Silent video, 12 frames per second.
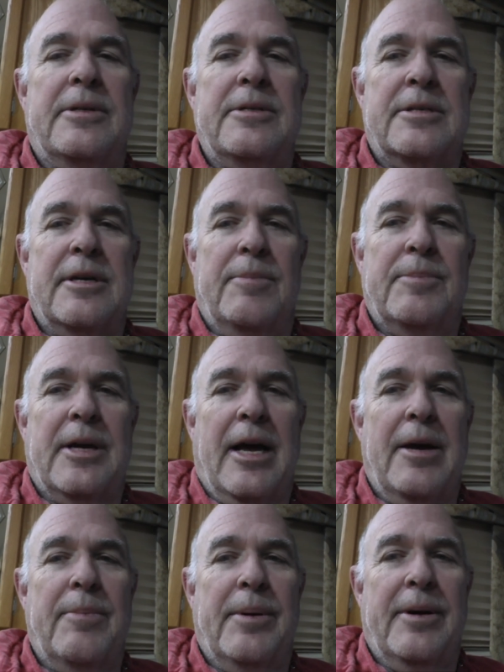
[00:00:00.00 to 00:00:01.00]
some
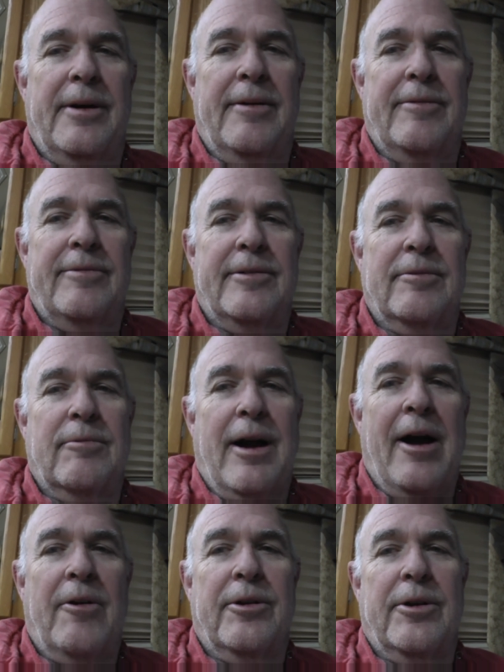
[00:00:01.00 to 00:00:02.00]
type of
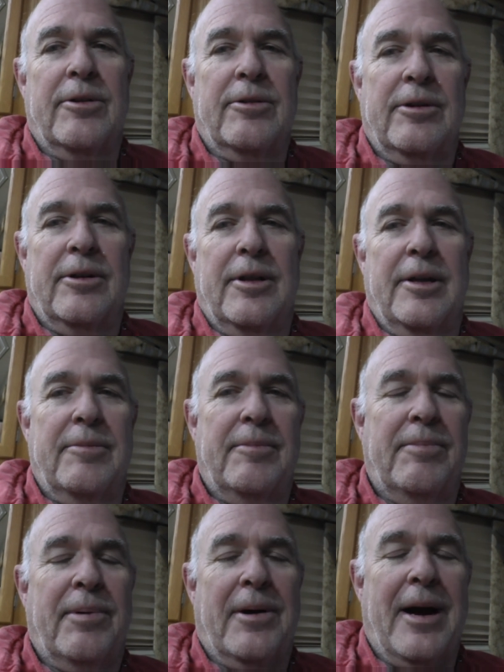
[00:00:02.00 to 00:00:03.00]
router
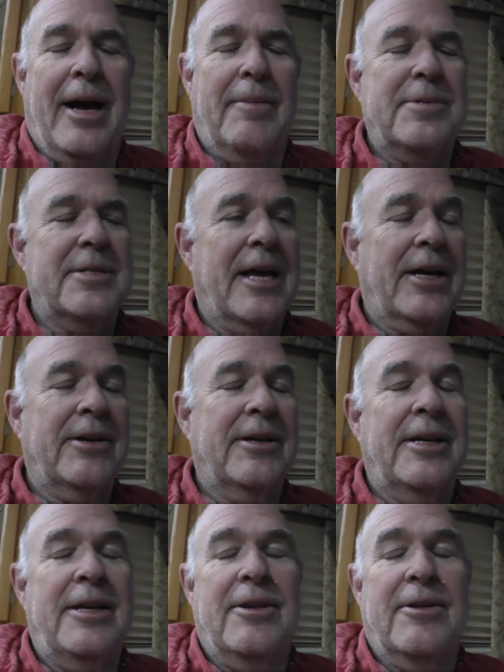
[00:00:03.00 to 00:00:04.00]
that perhaps that
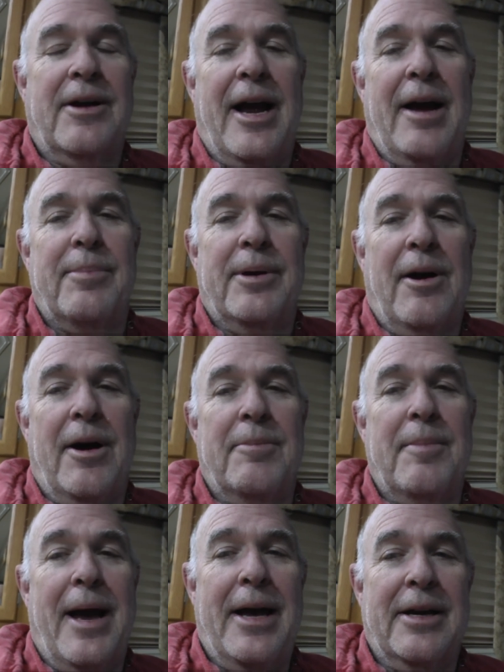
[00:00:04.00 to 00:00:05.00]
could either happen
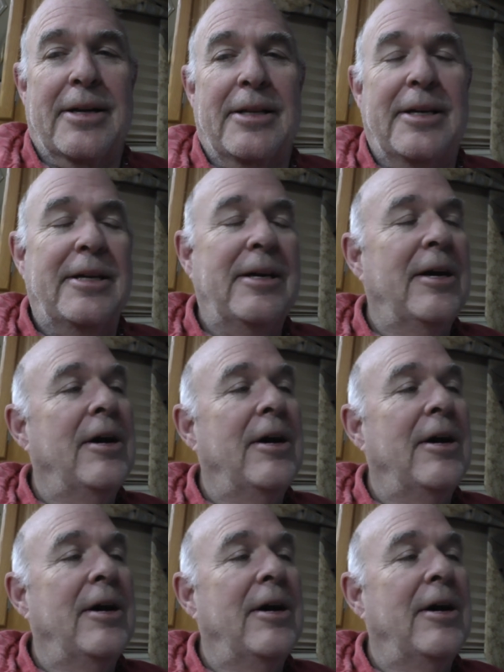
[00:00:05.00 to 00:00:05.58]
automatically